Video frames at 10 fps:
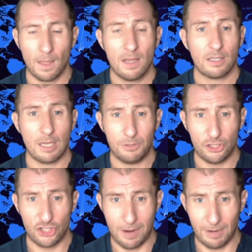come to
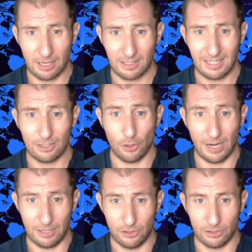
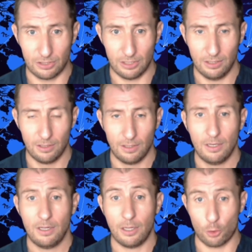JMarketing.agency,
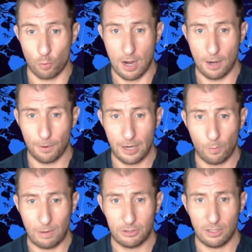inquire on our
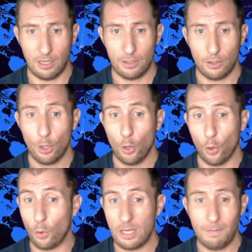website,
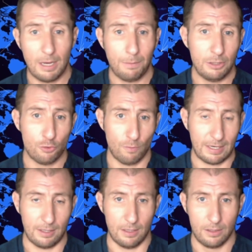or email me
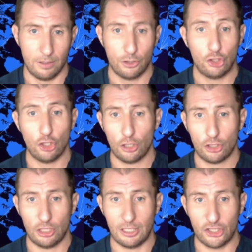directly,
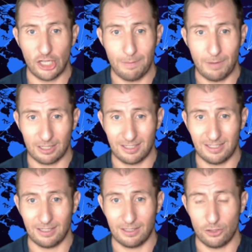
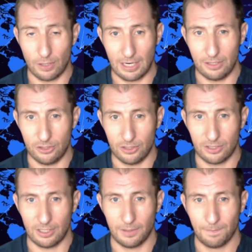
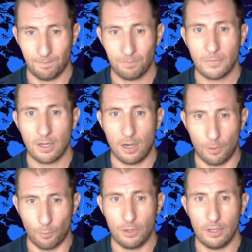josh@jmarketing.agency. I
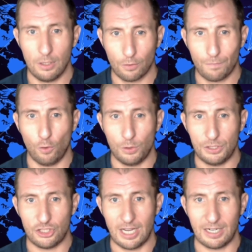really look forward to
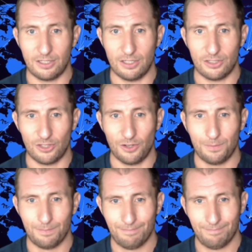chatting to you soon.
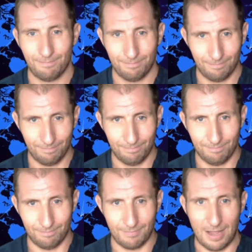
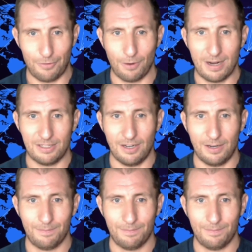Have a great day.